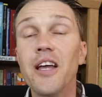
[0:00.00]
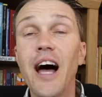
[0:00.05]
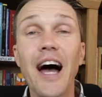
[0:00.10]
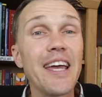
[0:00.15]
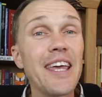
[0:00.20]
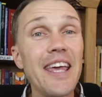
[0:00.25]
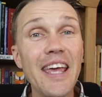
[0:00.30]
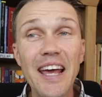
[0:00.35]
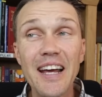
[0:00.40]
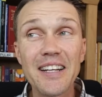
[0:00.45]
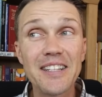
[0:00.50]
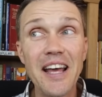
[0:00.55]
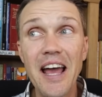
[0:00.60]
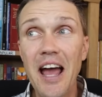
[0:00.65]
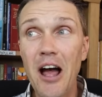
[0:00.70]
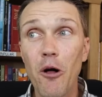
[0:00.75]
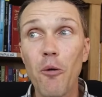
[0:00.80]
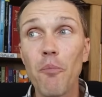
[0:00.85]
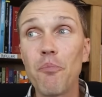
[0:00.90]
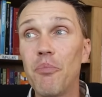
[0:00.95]
I can't
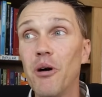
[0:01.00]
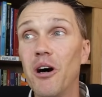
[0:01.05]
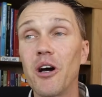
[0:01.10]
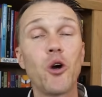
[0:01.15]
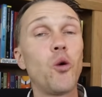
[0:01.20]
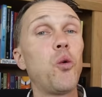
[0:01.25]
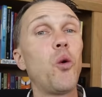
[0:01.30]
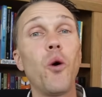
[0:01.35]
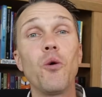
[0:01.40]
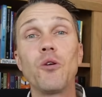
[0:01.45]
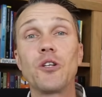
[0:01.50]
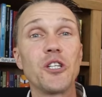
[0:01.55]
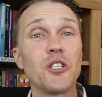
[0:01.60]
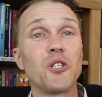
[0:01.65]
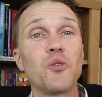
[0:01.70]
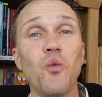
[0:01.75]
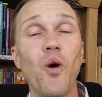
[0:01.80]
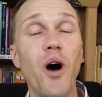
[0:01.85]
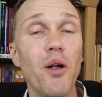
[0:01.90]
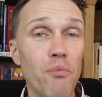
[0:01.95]
help but quote
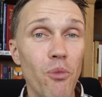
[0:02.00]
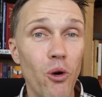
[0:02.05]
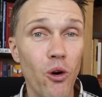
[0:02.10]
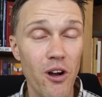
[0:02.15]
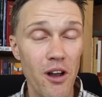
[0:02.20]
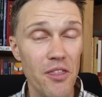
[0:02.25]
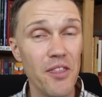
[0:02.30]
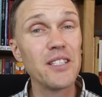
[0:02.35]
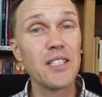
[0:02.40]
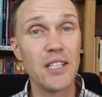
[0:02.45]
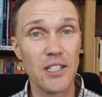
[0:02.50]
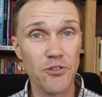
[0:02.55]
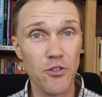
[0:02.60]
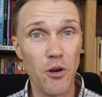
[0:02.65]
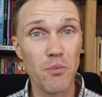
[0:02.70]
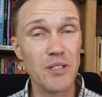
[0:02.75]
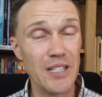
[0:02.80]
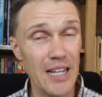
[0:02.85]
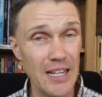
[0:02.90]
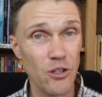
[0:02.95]
just one more. And this is
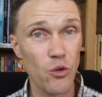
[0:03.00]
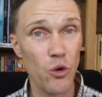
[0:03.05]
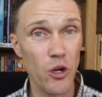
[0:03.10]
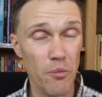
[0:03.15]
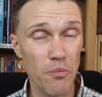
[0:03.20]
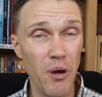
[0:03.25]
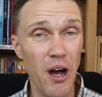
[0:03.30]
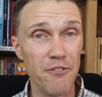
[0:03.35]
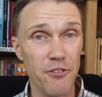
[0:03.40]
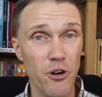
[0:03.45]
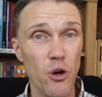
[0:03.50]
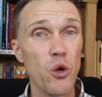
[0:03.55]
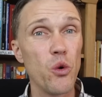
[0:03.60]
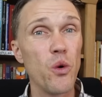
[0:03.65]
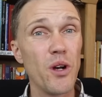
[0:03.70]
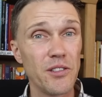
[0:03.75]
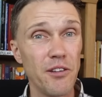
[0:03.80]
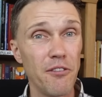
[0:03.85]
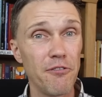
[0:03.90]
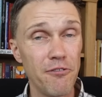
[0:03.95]
from St. Louis de Montfort,
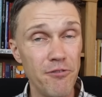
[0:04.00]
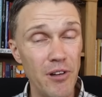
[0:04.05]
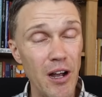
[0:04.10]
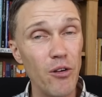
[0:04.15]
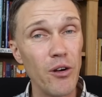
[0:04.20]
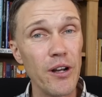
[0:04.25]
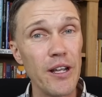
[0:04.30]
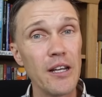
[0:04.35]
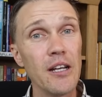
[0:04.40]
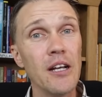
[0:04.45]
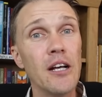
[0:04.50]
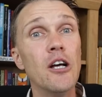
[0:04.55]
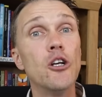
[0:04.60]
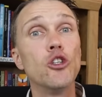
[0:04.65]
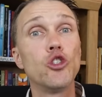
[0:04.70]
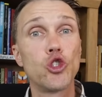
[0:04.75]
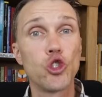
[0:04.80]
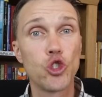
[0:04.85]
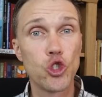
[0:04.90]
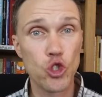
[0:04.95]
who has a very
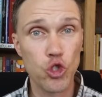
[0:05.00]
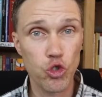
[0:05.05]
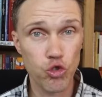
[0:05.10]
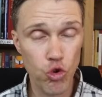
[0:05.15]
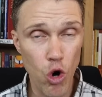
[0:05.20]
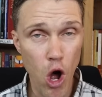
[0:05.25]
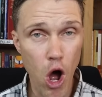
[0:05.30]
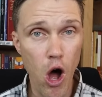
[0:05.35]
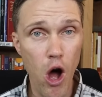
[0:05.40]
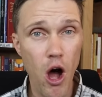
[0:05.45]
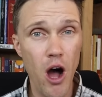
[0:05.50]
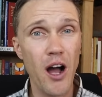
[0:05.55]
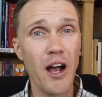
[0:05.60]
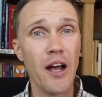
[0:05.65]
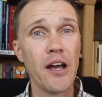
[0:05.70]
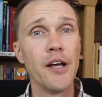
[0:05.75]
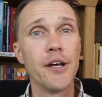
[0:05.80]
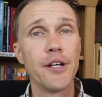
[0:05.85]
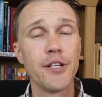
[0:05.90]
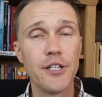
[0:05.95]

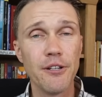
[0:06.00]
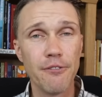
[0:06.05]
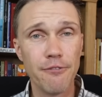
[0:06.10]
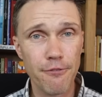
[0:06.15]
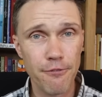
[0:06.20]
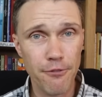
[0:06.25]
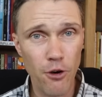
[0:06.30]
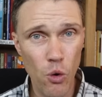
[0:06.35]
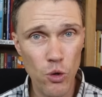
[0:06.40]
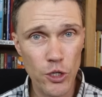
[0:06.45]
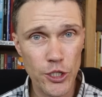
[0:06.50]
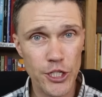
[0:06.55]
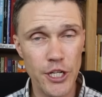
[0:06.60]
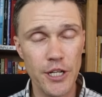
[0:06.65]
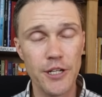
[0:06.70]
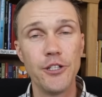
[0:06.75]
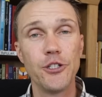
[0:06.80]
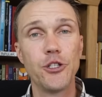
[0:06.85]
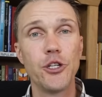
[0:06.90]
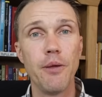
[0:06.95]
strong
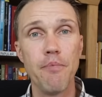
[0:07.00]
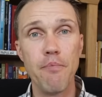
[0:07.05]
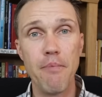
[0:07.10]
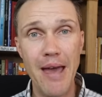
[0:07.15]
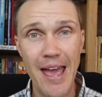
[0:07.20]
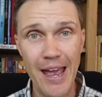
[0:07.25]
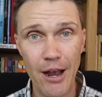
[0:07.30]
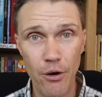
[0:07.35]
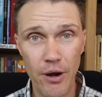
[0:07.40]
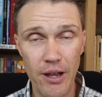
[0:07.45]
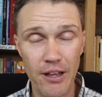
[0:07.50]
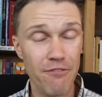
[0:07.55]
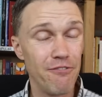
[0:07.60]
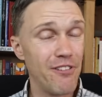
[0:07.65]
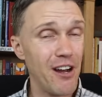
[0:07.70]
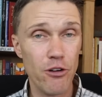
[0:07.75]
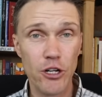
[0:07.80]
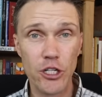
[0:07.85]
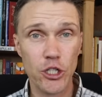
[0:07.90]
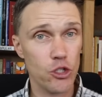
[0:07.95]
devotion to Mary,
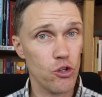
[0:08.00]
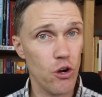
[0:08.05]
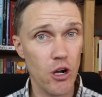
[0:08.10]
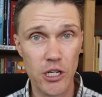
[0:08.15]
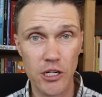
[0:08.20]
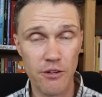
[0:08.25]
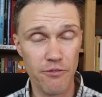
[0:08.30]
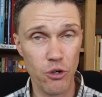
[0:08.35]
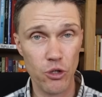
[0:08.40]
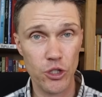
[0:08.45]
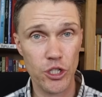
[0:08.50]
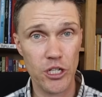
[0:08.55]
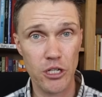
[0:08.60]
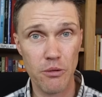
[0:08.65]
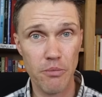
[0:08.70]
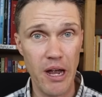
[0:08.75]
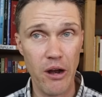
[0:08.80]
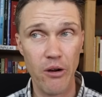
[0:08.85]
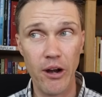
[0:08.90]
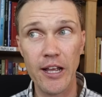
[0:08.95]
very strong devotion
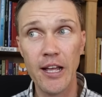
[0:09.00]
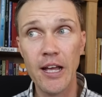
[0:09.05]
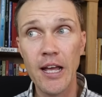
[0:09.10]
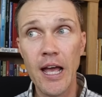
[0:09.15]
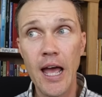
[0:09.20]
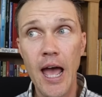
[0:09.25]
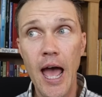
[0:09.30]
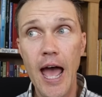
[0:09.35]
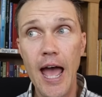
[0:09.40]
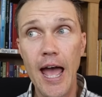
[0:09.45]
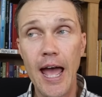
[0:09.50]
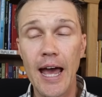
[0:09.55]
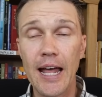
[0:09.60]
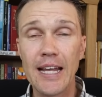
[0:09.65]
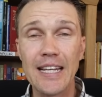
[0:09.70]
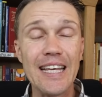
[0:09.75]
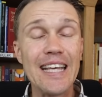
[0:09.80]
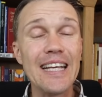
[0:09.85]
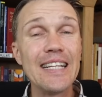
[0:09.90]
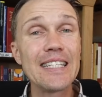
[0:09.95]
to Mary.
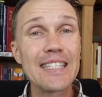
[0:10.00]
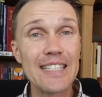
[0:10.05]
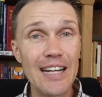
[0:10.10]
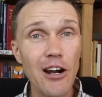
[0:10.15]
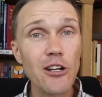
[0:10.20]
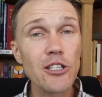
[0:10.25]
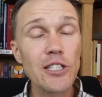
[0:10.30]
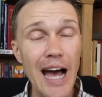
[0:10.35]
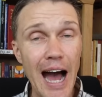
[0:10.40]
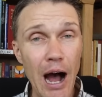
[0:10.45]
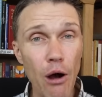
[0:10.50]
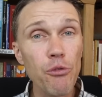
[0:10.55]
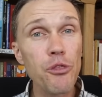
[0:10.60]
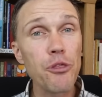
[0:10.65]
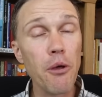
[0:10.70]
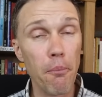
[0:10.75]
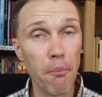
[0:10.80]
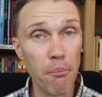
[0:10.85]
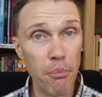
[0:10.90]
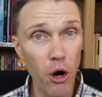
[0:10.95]
And he starts
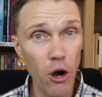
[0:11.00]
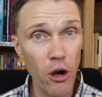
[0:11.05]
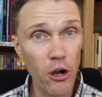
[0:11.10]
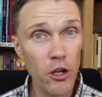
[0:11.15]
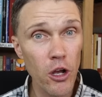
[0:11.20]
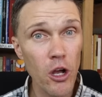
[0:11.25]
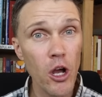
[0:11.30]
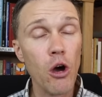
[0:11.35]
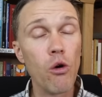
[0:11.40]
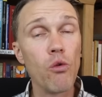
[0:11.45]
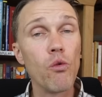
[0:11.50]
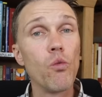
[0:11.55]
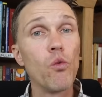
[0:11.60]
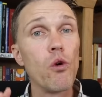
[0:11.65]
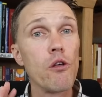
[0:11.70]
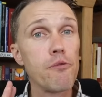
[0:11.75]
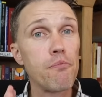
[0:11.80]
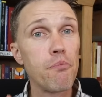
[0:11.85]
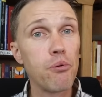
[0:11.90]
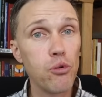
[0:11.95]
out the book
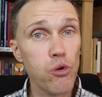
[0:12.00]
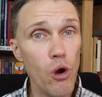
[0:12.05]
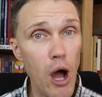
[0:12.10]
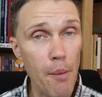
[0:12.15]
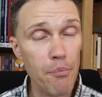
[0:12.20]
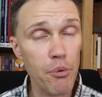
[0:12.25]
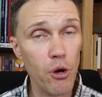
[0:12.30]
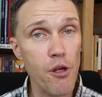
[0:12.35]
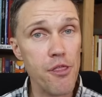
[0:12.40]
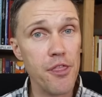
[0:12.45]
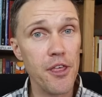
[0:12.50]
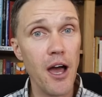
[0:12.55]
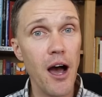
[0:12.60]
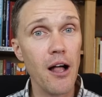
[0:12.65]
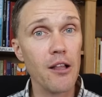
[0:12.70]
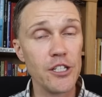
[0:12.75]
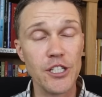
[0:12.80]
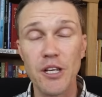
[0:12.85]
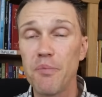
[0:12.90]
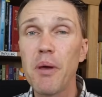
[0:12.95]
with proper
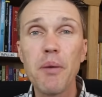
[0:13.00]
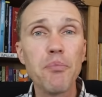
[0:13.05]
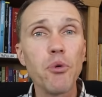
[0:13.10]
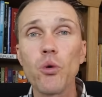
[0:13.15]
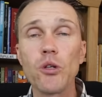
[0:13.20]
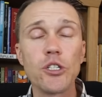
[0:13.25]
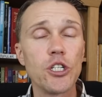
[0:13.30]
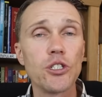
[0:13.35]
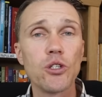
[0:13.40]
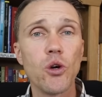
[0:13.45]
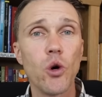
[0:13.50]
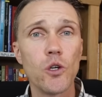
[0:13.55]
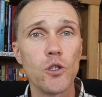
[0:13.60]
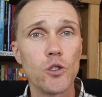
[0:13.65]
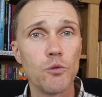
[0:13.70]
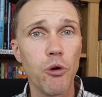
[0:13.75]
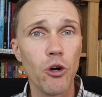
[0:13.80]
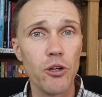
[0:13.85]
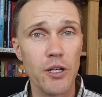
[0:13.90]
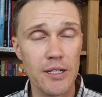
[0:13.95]
theology. People will just go to
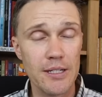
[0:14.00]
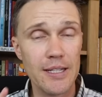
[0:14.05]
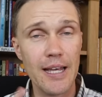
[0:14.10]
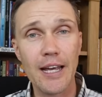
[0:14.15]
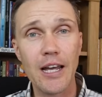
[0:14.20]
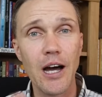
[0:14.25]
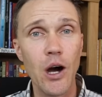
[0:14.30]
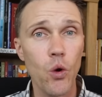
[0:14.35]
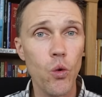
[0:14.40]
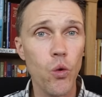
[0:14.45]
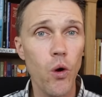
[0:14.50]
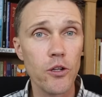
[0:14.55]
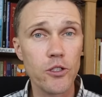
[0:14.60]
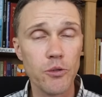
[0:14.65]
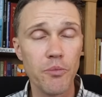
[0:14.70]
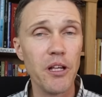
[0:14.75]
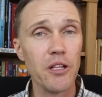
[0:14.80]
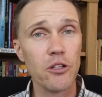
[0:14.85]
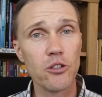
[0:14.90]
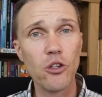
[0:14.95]
his book and take out
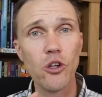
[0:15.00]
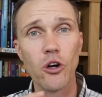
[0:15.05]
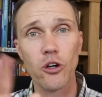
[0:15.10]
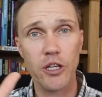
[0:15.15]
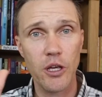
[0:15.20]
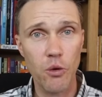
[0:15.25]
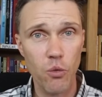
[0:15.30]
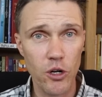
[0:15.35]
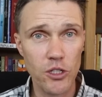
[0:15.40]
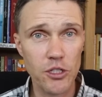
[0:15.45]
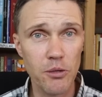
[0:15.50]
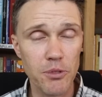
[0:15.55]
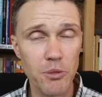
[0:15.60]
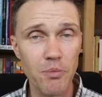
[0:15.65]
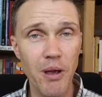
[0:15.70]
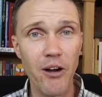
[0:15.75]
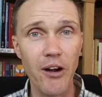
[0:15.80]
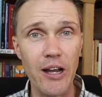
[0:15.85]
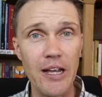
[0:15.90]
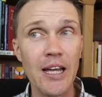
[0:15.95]
quotes and be like, look, he worships
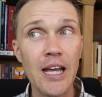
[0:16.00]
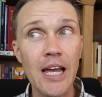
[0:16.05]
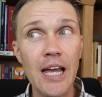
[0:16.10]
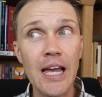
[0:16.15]
Mary.